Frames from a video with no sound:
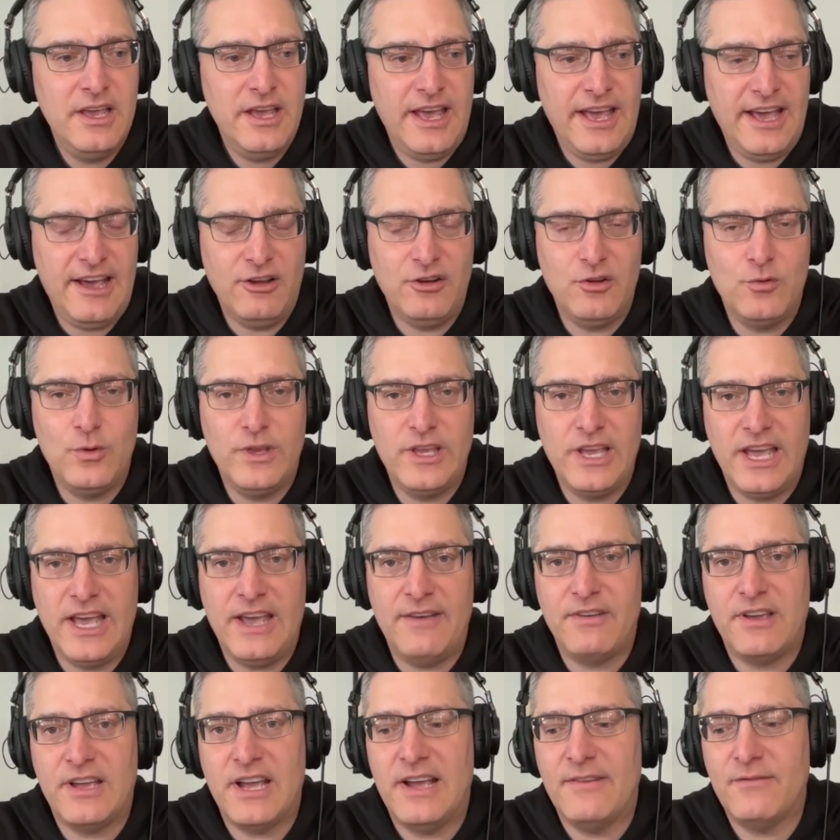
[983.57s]
how do we
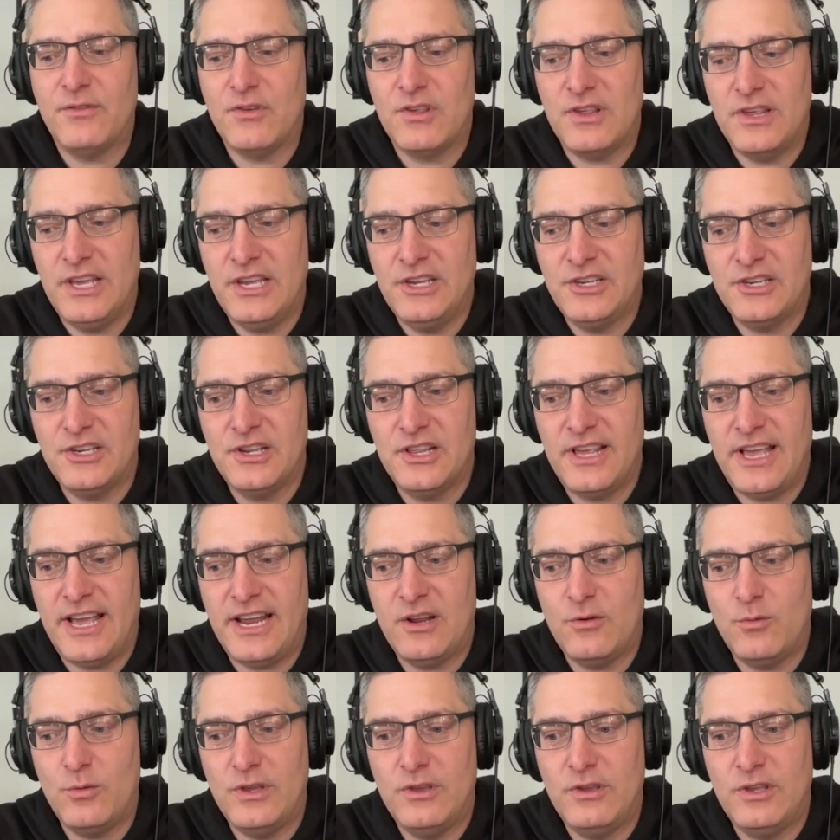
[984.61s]
have conversations?
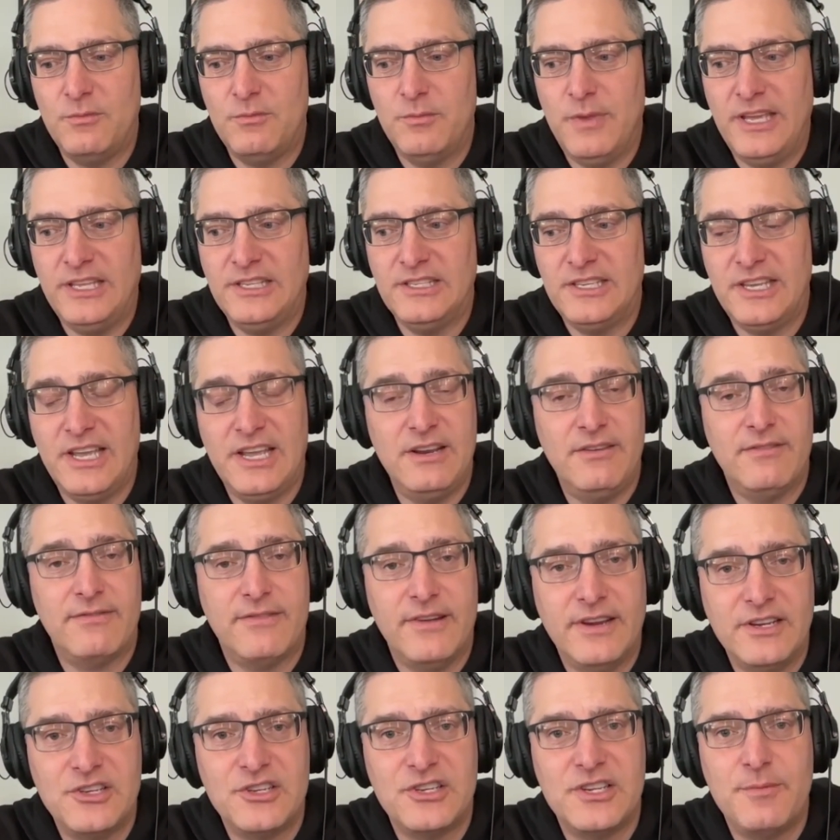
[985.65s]
How do we maintain
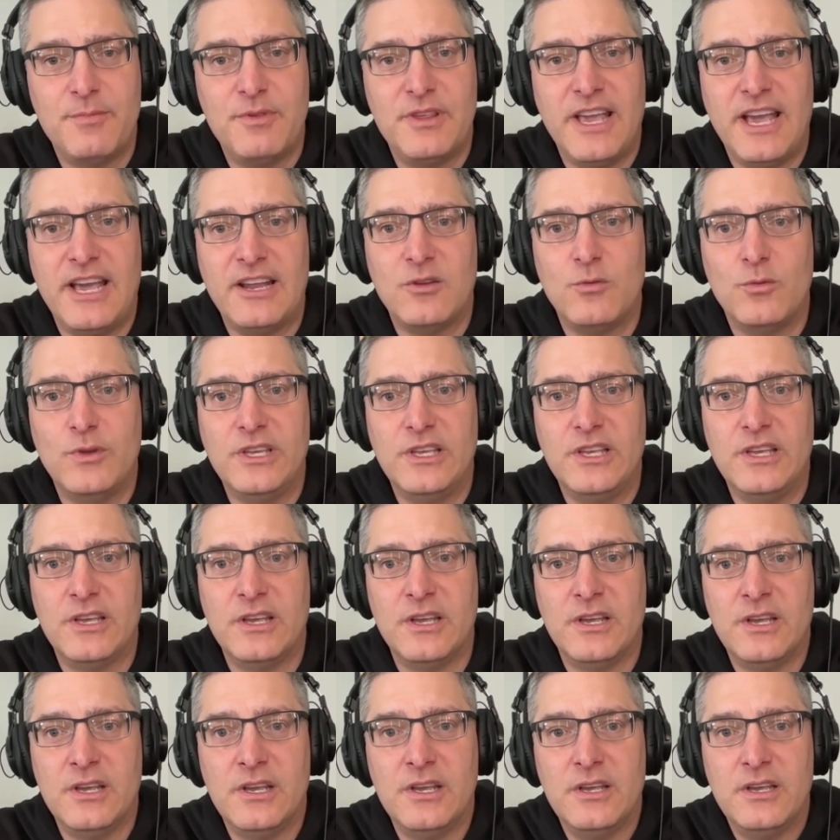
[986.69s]
friendships? How do we
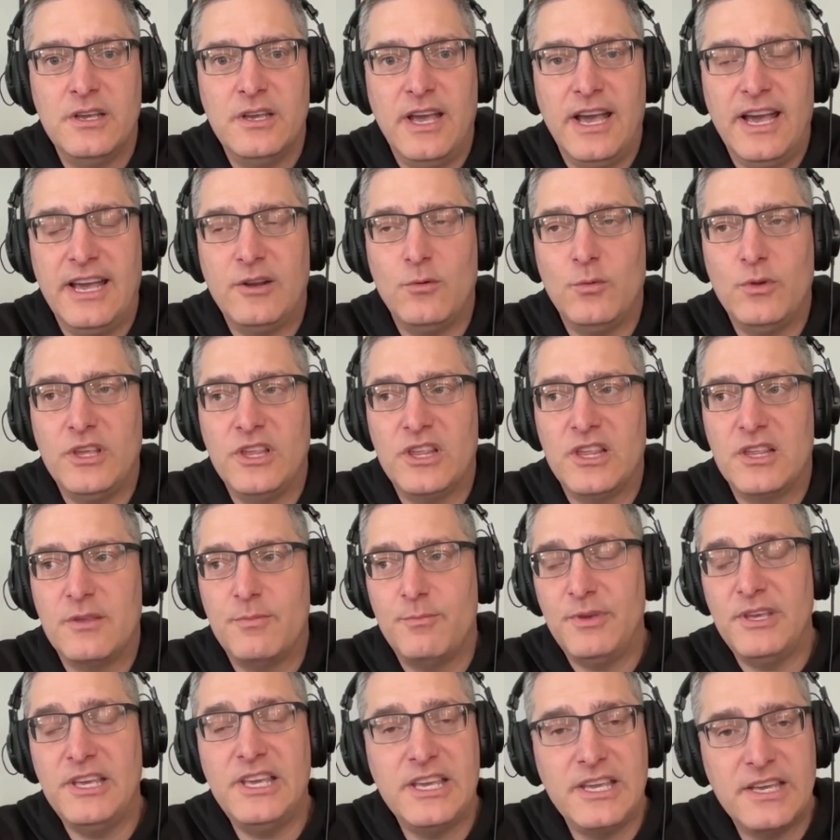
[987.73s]

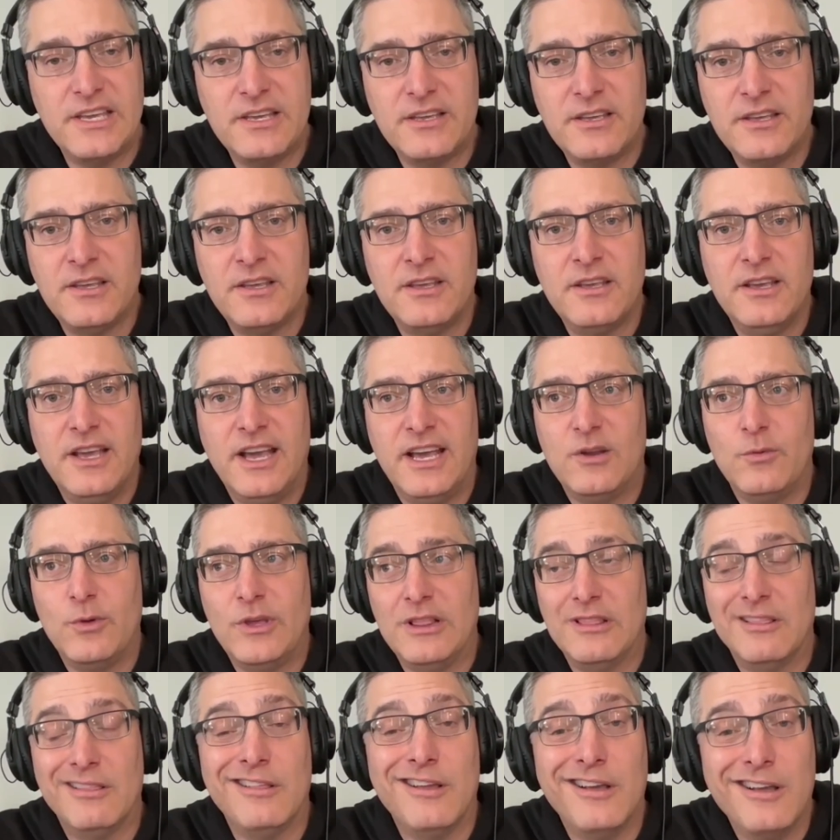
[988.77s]
speak? How do
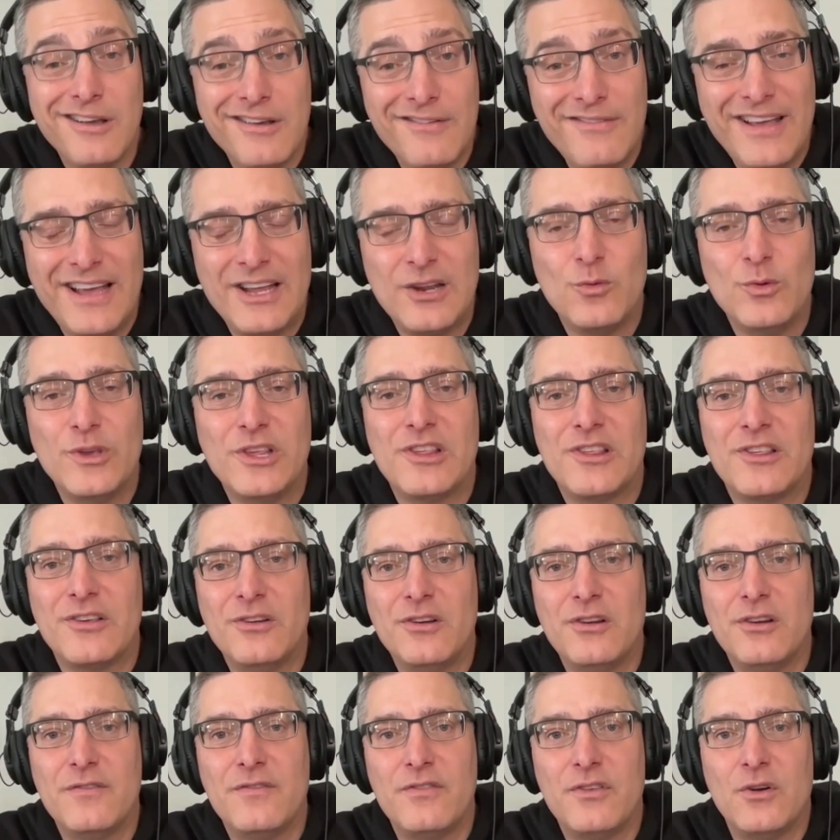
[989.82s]
we love? How do we
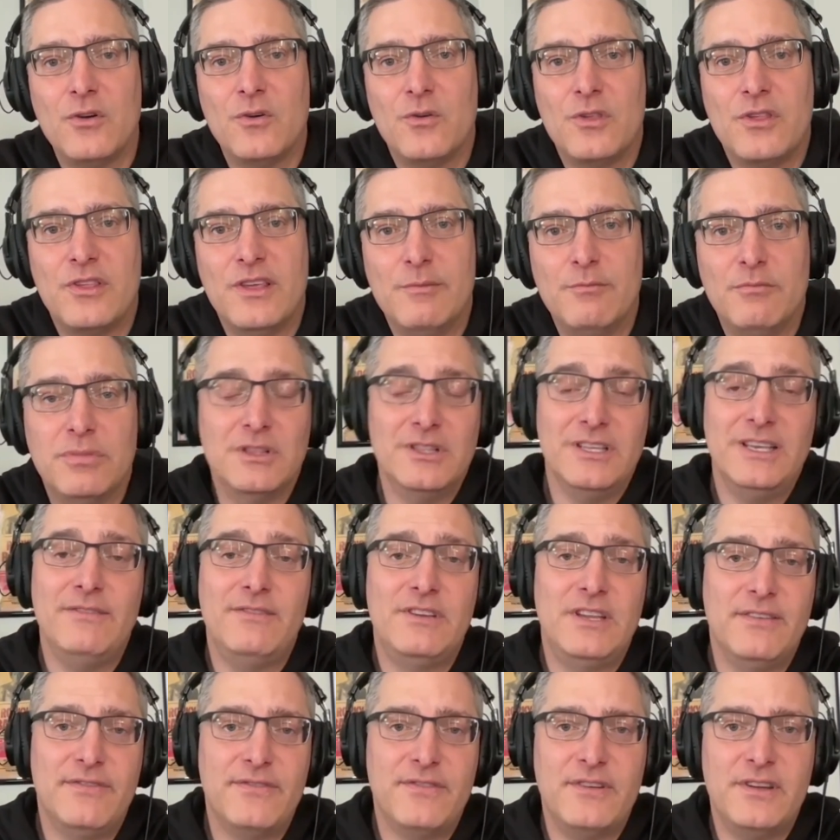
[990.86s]
serve those that
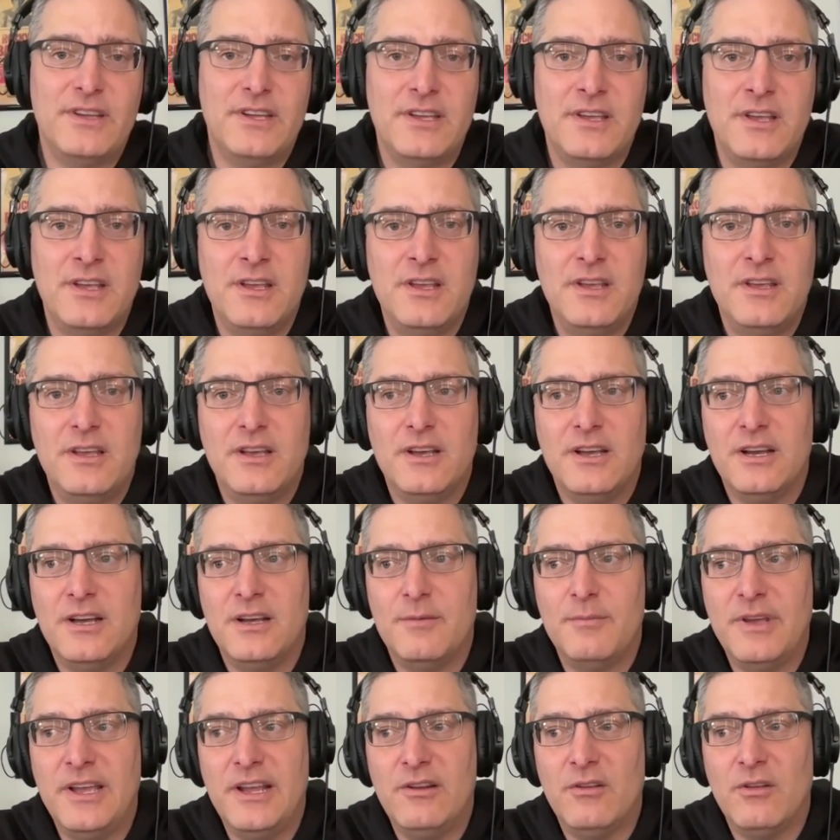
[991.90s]
believe different?
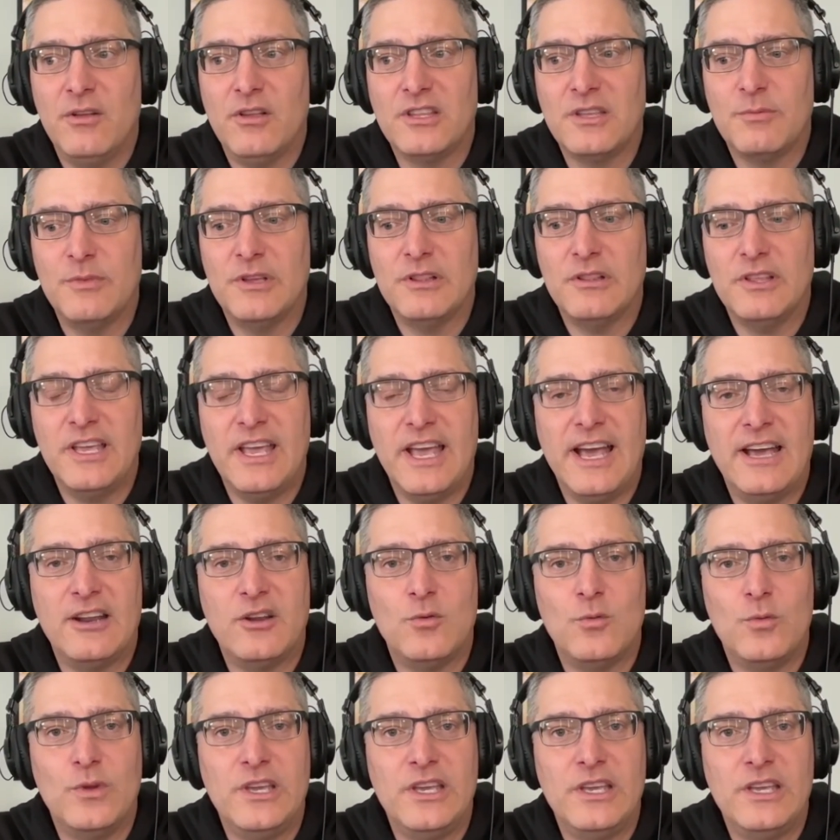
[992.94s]
And ultimately, how
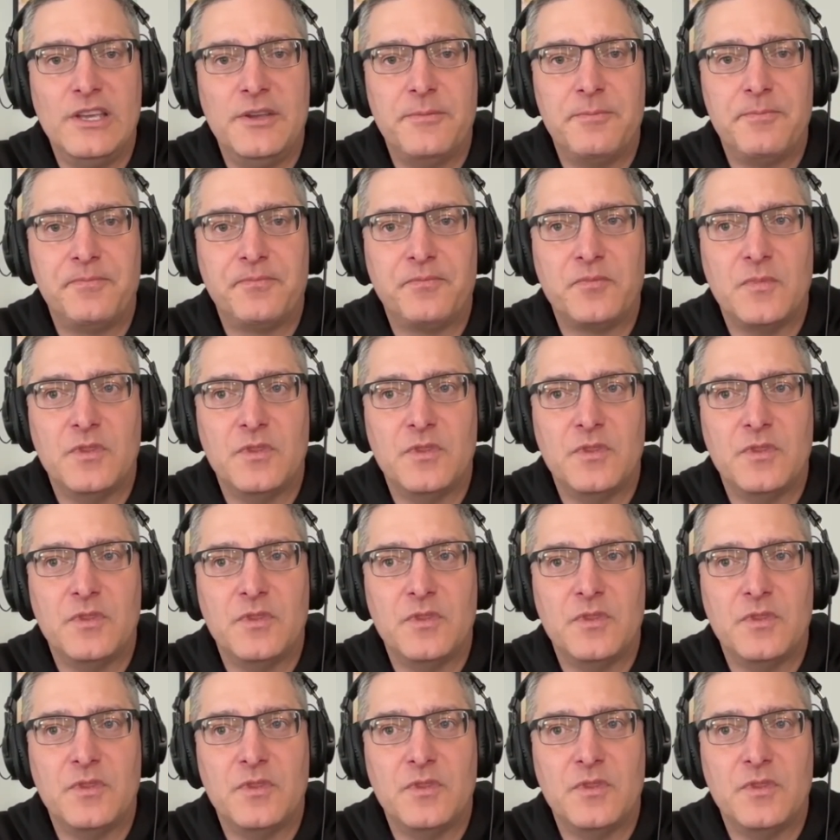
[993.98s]
do we,